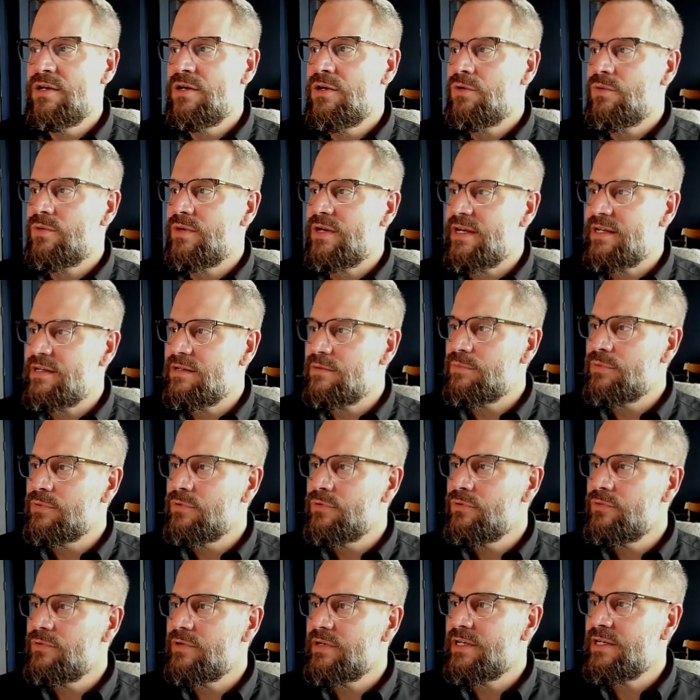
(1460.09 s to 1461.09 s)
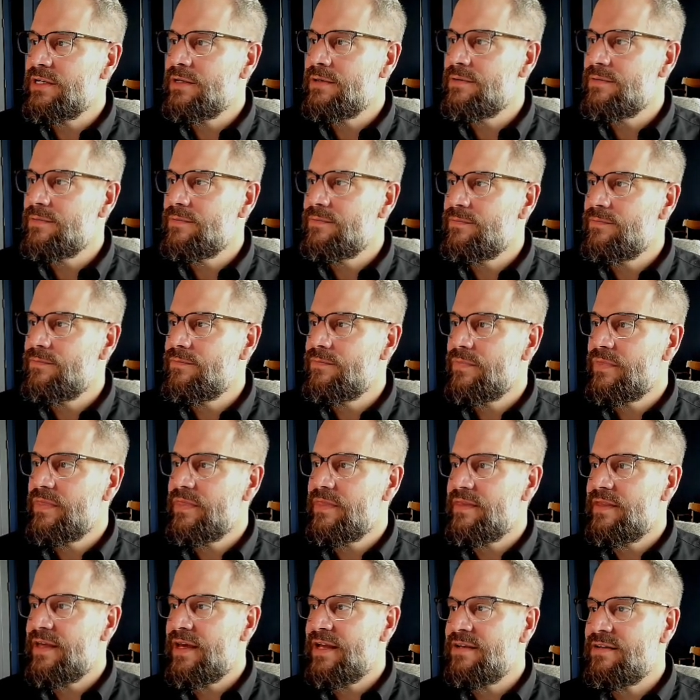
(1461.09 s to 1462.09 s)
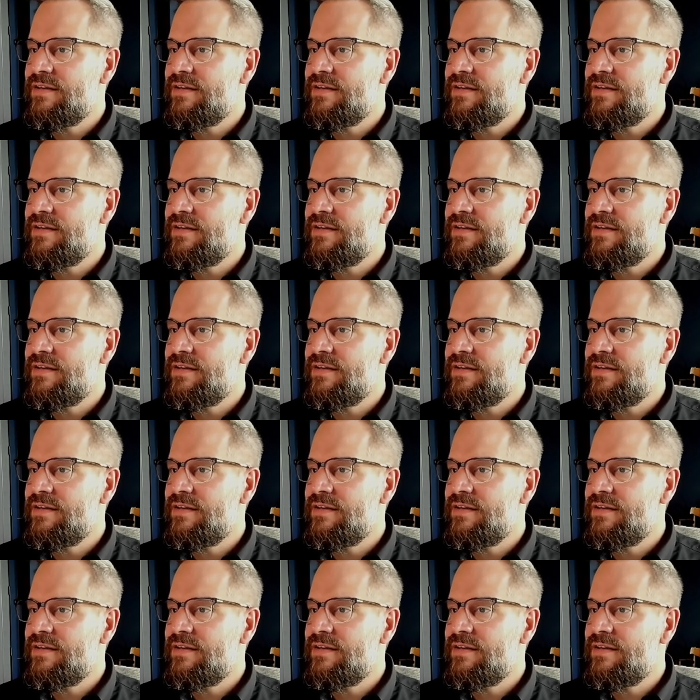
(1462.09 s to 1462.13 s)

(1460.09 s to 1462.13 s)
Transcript: When I deploy, that